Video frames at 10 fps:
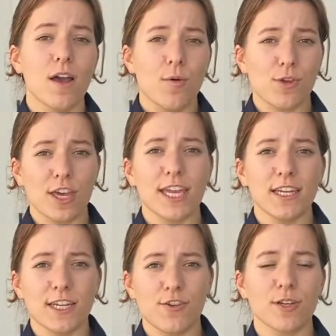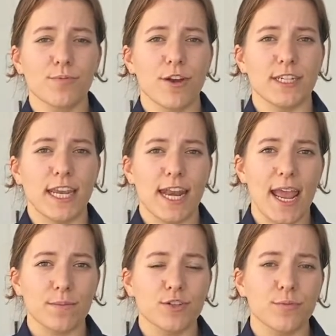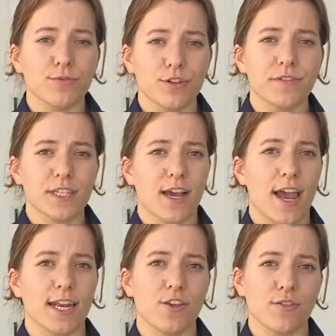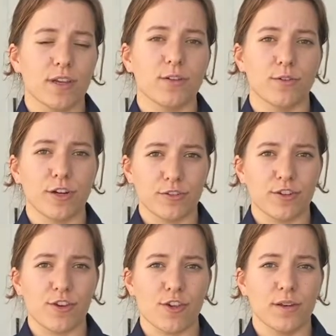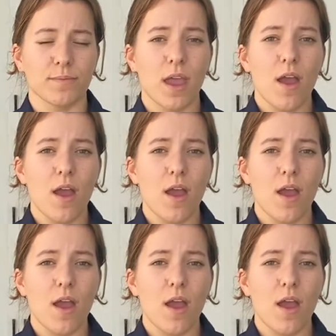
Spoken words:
which in addition to protein aims to improve satiety during caloric restriction.